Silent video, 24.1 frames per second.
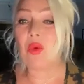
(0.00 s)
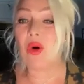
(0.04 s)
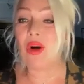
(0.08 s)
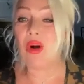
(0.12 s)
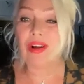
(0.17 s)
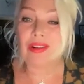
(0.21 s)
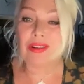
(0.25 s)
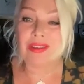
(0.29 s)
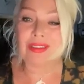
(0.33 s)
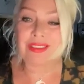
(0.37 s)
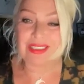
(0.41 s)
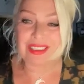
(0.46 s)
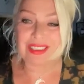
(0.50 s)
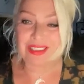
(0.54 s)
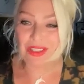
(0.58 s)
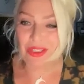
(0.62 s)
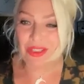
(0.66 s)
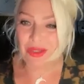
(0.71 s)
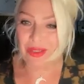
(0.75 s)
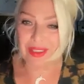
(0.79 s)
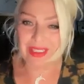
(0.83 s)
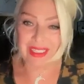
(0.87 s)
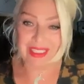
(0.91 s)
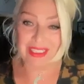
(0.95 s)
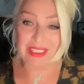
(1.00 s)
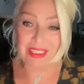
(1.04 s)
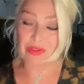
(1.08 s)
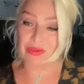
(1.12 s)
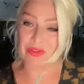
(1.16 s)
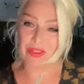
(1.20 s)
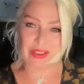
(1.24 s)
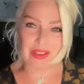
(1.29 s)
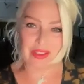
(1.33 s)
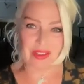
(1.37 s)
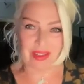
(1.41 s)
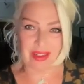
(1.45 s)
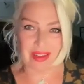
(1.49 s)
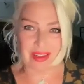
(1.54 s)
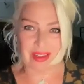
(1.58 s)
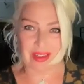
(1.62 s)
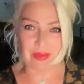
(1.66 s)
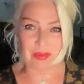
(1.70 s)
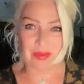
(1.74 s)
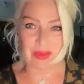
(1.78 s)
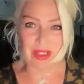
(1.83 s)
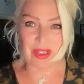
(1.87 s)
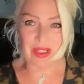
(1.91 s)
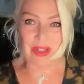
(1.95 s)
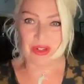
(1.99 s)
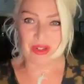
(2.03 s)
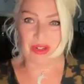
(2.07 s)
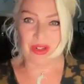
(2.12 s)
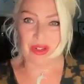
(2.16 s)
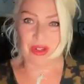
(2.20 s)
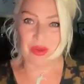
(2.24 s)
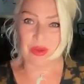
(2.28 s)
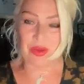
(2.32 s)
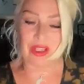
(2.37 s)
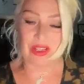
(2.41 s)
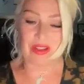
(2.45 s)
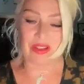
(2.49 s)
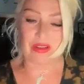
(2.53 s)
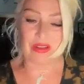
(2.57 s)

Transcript: world and doing interviews like I'm doing with